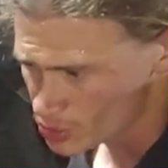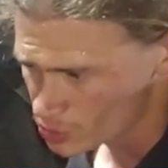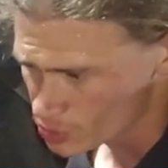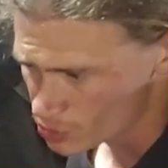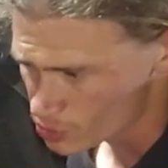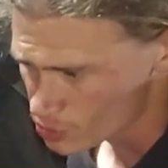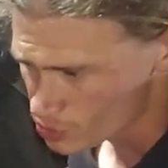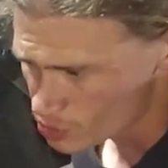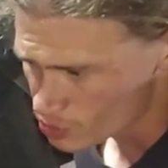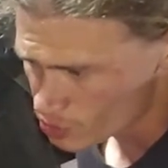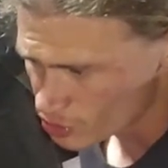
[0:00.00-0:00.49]

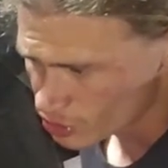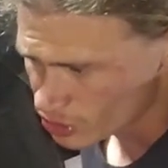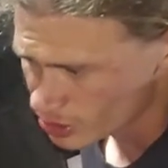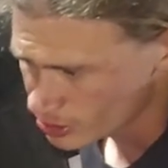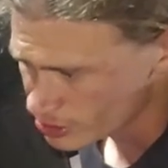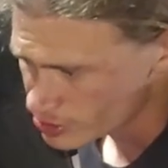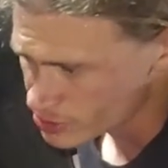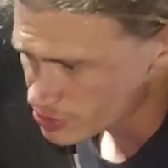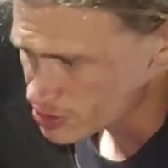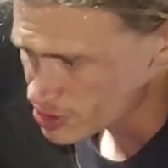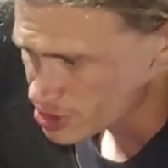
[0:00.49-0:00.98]
all the
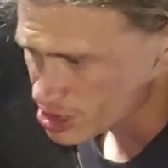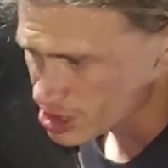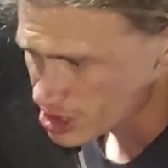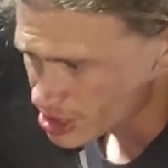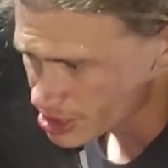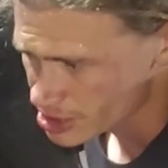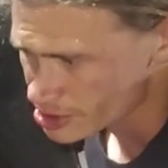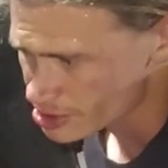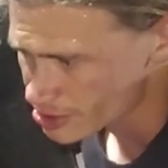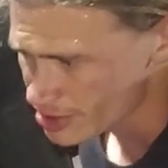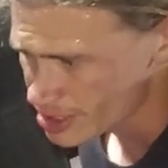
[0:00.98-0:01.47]
loose
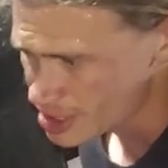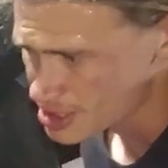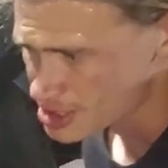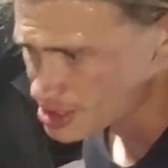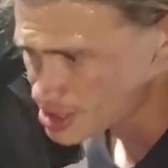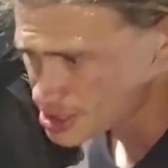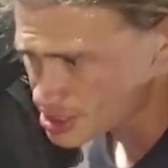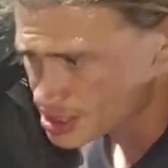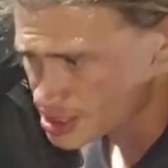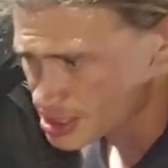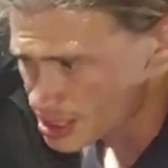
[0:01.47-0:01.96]

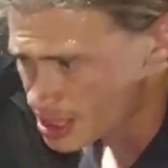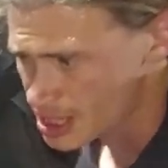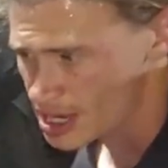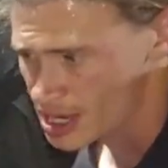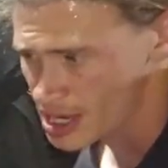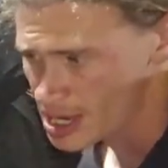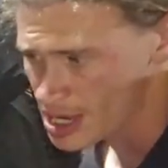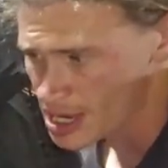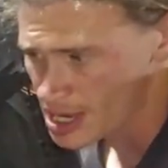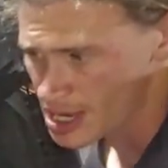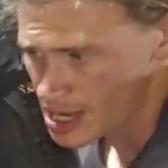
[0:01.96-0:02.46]
grease
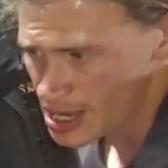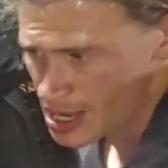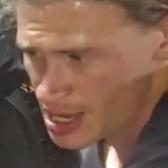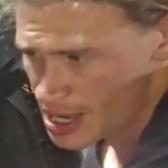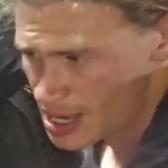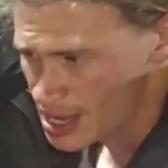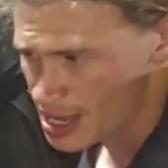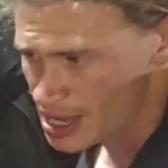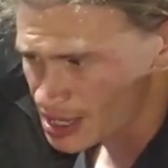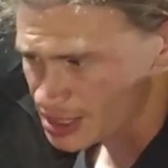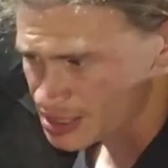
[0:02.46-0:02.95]

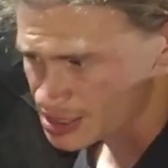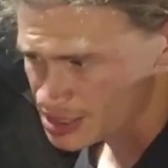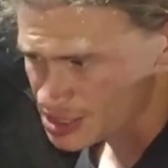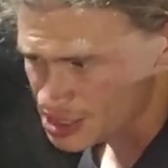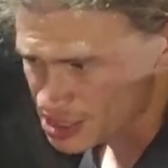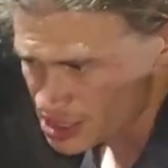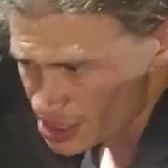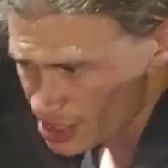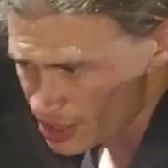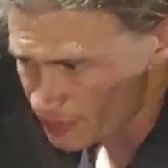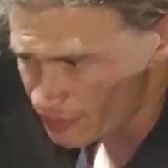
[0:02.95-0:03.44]
and
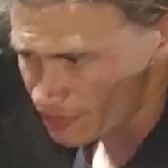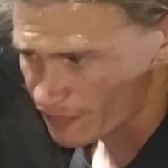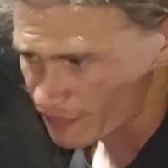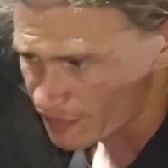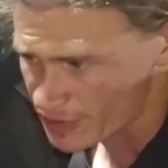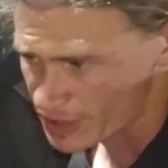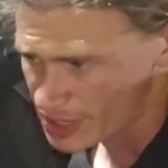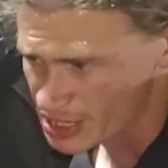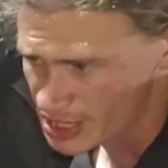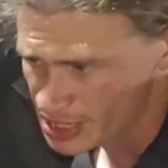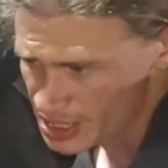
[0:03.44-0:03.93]

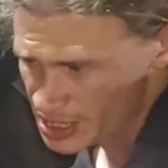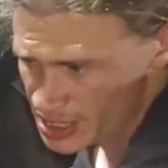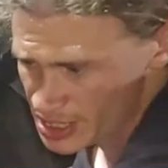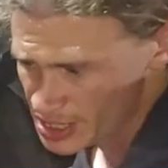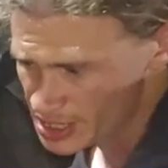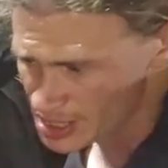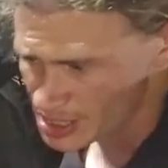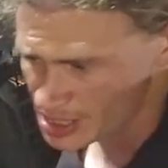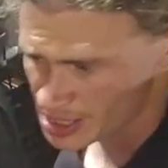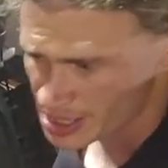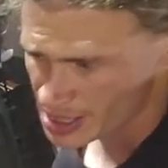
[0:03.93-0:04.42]
stuff
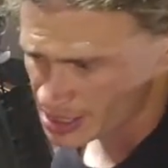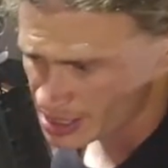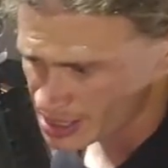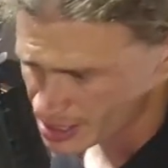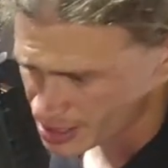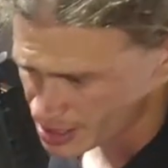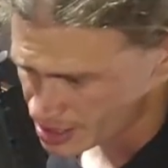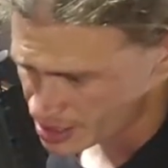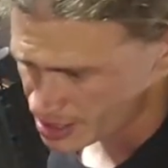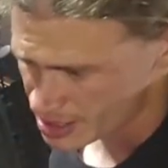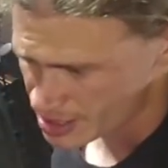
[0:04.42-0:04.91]

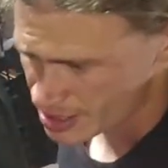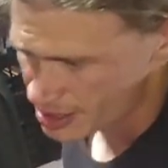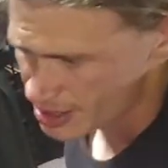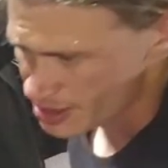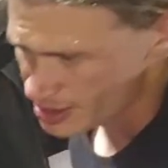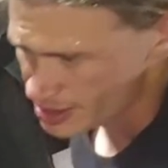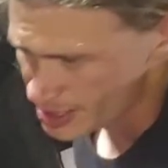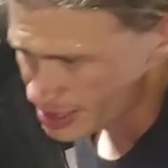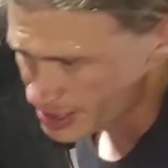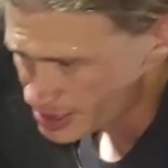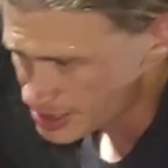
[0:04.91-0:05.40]

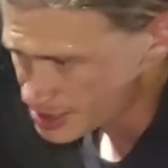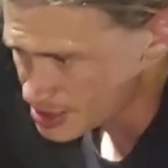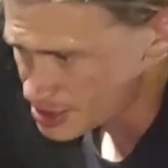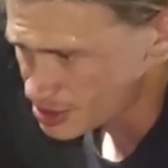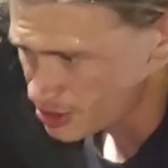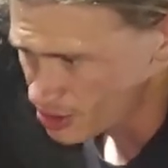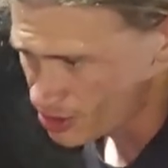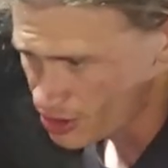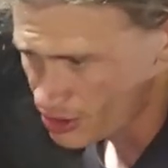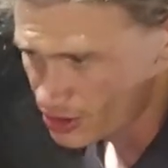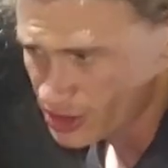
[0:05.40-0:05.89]
that
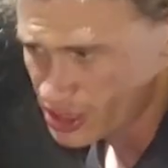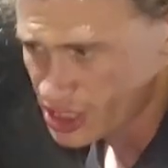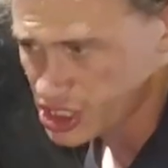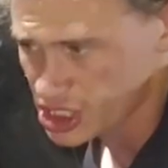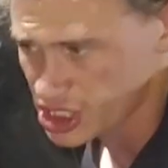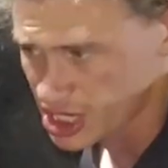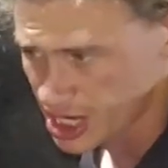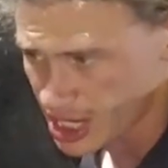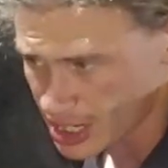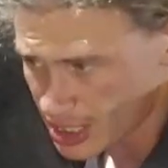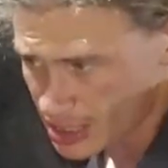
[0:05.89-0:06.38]
is on the
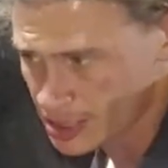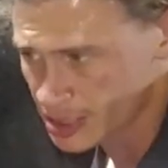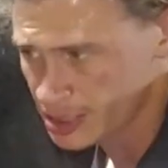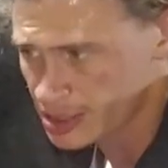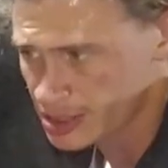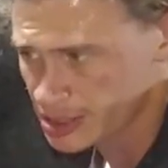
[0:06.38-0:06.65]
chain.